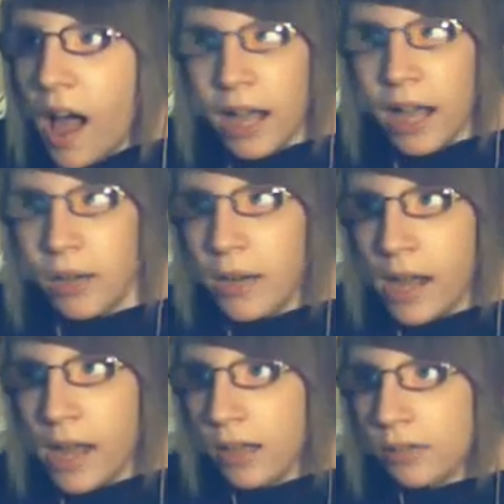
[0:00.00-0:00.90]
Anyway,
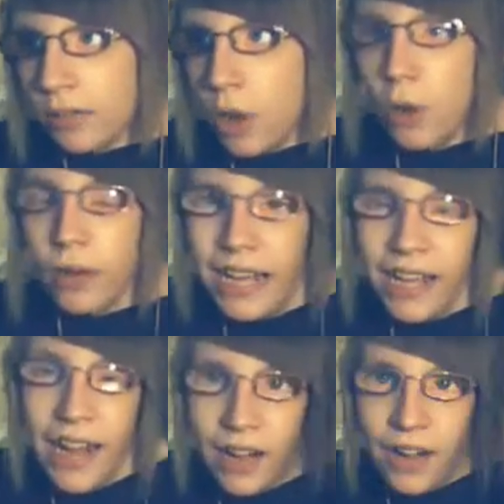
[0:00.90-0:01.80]
I
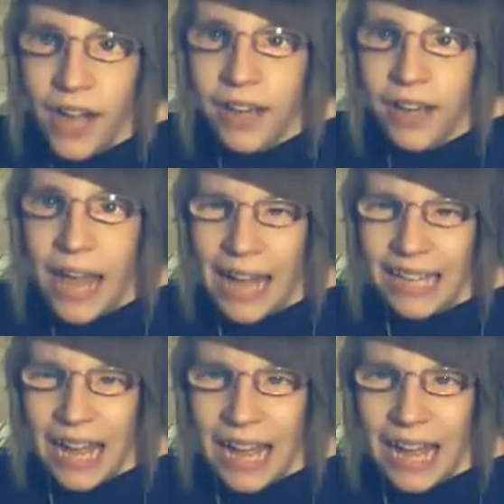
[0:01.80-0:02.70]
got a haircut
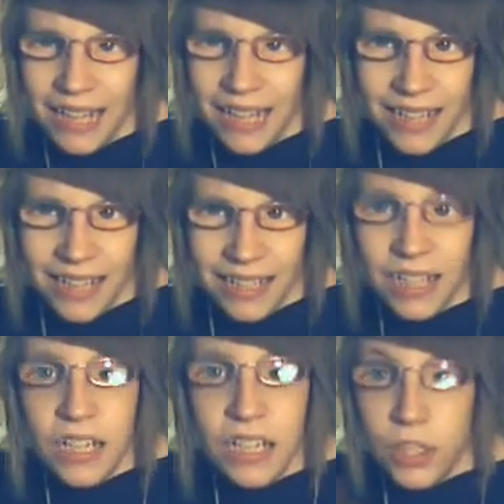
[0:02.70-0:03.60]
and
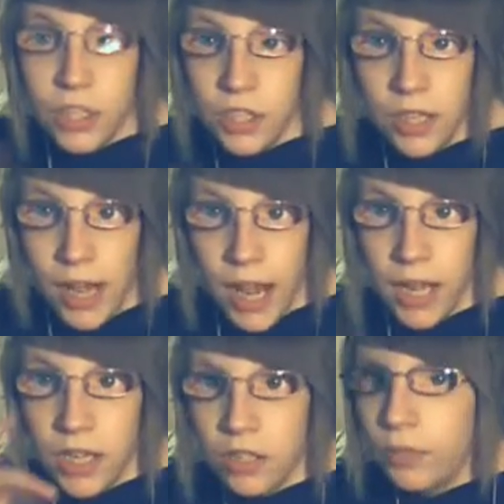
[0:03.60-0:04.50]
just
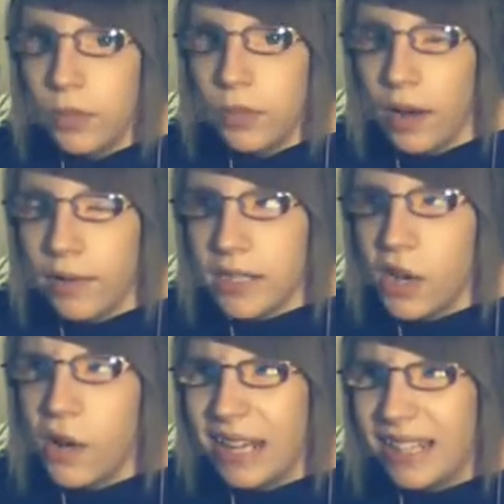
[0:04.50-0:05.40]
today, just a few hours
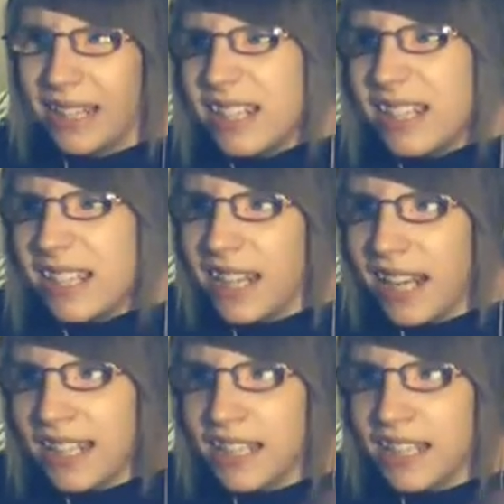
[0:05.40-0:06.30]
ago, and she kind
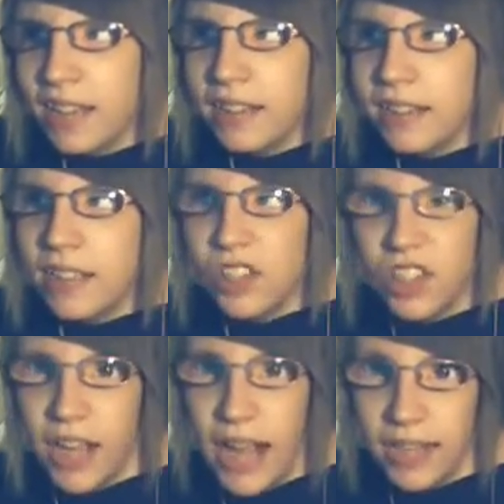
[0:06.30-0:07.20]
of styled it.
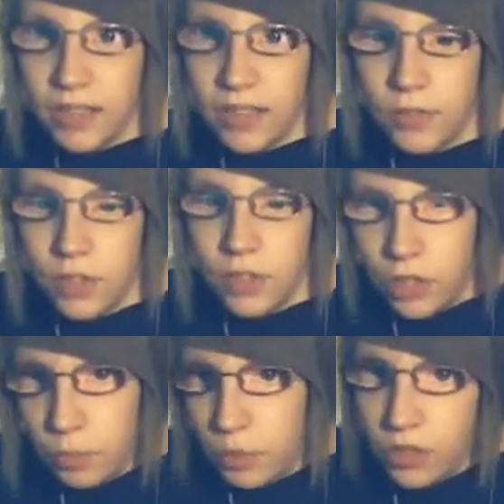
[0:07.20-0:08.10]
She asked if she
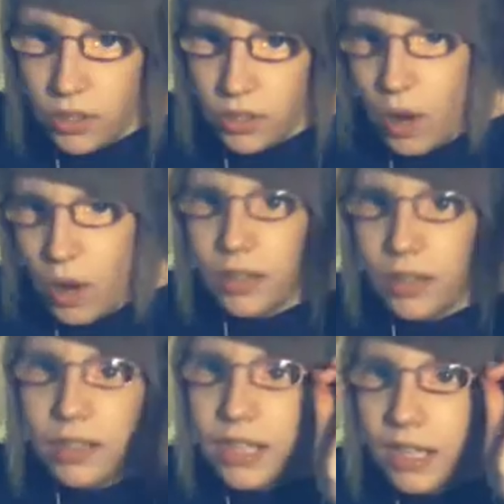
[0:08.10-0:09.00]
could put some
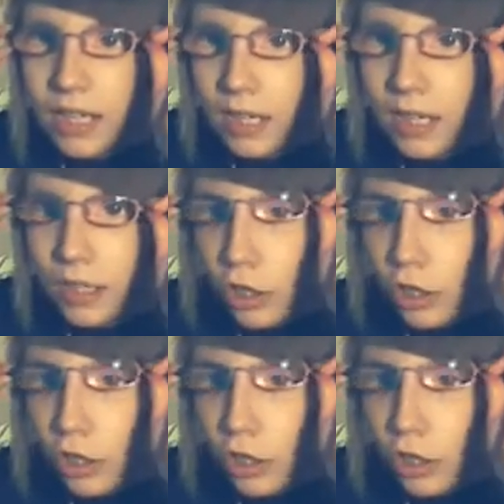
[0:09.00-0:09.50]
product in it, and